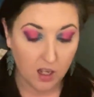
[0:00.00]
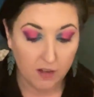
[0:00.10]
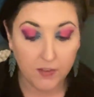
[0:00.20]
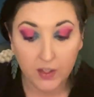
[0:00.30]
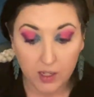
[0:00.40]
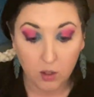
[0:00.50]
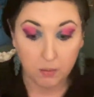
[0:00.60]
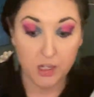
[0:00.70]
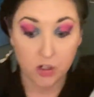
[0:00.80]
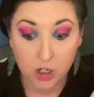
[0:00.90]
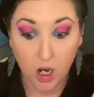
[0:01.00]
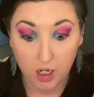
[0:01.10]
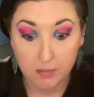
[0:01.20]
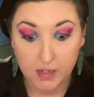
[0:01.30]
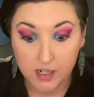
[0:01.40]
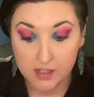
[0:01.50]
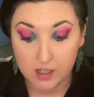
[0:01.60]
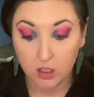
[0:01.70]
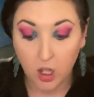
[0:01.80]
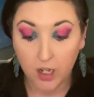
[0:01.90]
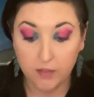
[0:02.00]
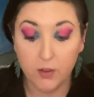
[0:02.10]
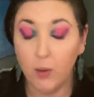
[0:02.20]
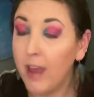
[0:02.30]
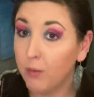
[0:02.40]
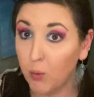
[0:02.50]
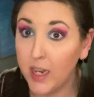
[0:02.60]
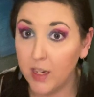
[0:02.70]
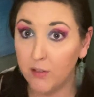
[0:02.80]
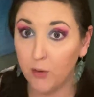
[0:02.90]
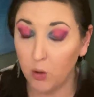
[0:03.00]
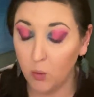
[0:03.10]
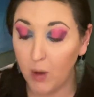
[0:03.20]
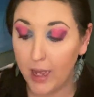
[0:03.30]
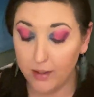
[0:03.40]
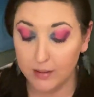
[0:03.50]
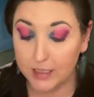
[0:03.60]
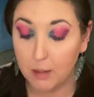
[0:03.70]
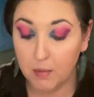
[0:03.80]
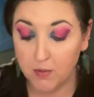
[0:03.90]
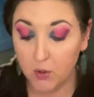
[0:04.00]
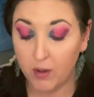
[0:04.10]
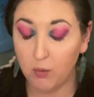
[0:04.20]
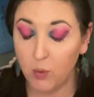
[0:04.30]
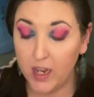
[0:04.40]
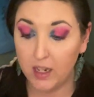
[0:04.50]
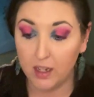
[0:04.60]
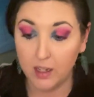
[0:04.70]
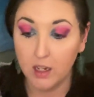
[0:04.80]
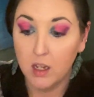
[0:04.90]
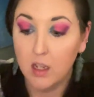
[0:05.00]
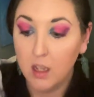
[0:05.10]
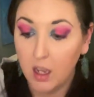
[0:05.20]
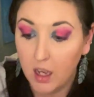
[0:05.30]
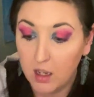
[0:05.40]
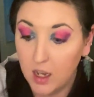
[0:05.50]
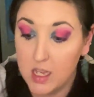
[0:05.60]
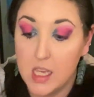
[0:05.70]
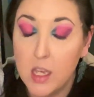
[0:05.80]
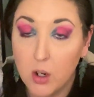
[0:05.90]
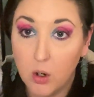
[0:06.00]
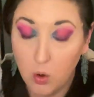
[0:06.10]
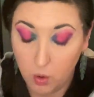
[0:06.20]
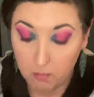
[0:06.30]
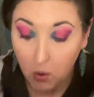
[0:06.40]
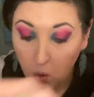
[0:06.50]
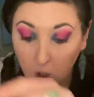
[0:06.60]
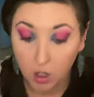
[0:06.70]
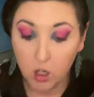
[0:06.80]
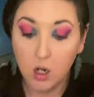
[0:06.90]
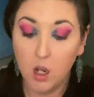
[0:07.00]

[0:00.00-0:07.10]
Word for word: I feel like it'll be a shock because a lot of you have waited for a while. Some of you have waited a year or more.